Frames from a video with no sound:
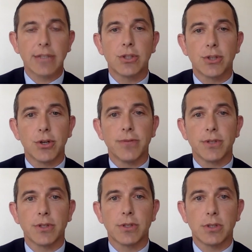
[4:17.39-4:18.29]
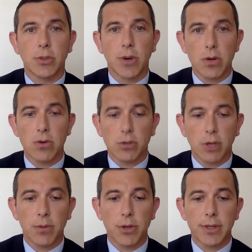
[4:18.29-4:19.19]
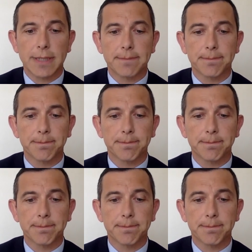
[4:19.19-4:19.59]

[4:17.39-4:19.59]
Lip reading: service to our local community.